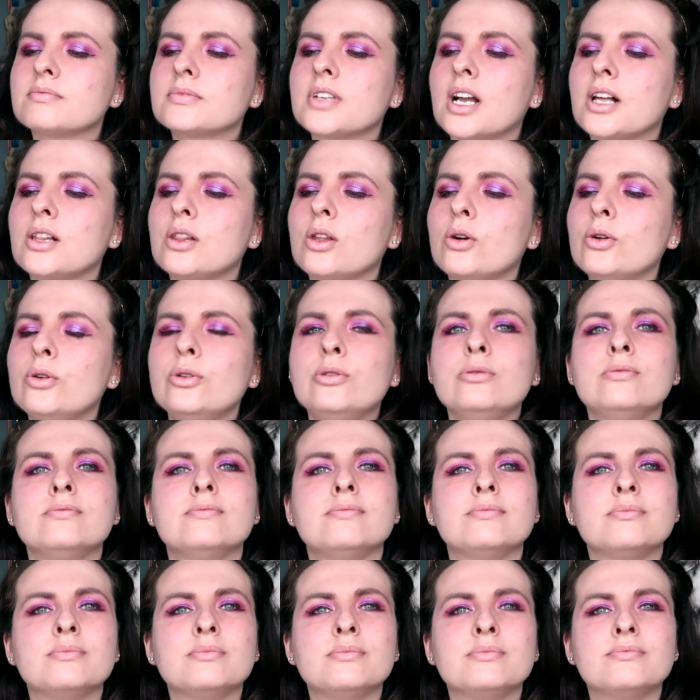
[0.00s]
Hello,
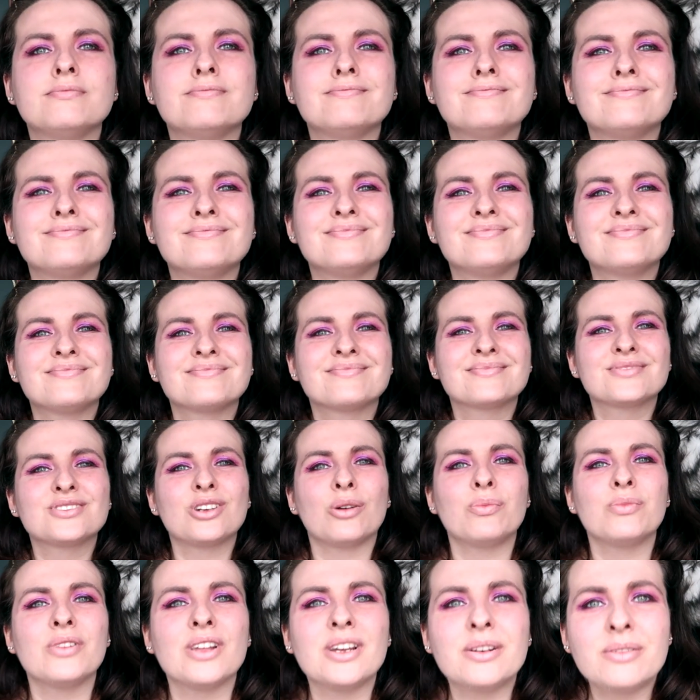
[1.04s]

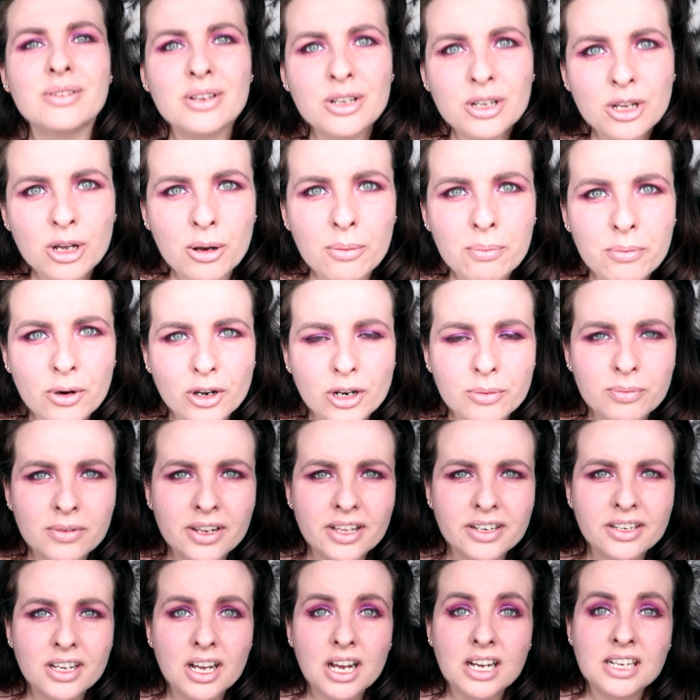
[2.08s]
top lid, bottom
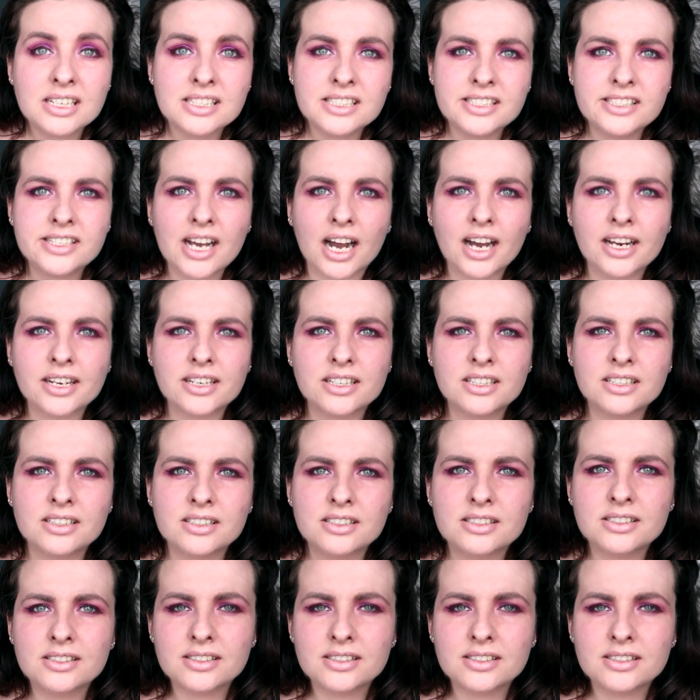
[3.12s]
lid, done.